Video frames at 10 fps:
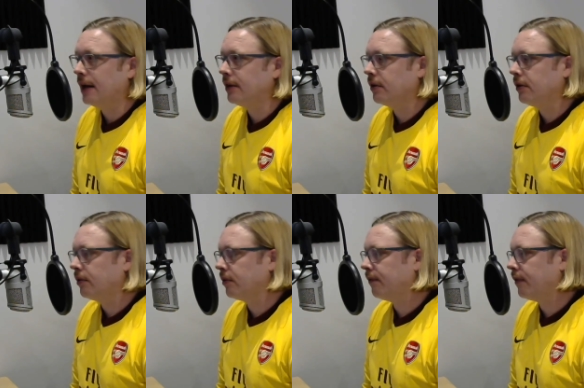and their you
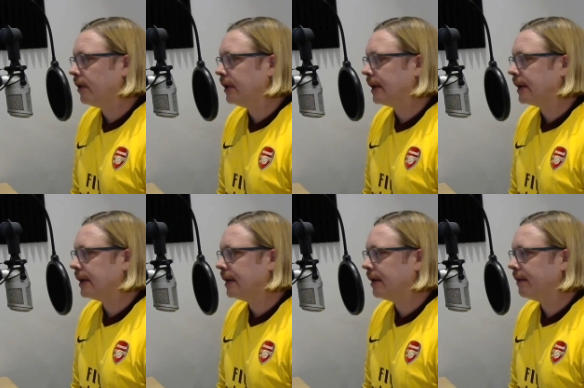know they're very like
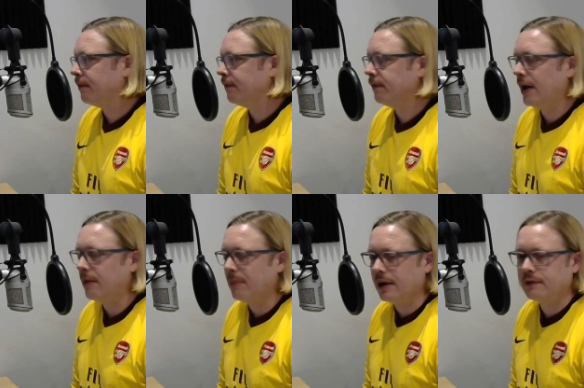uh,
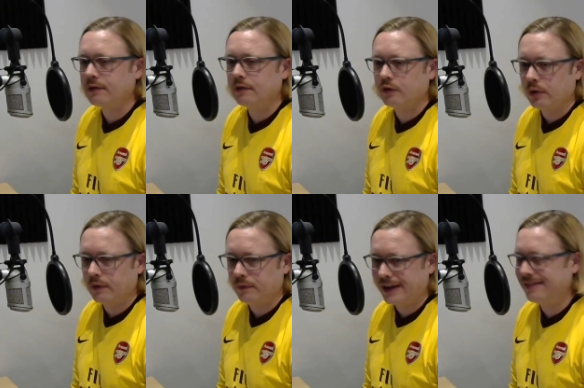famous and sort
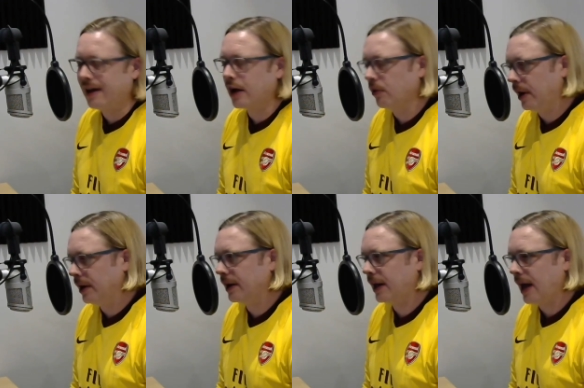of like
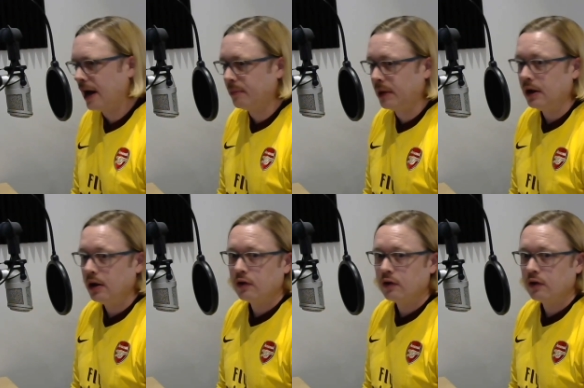decorated academy,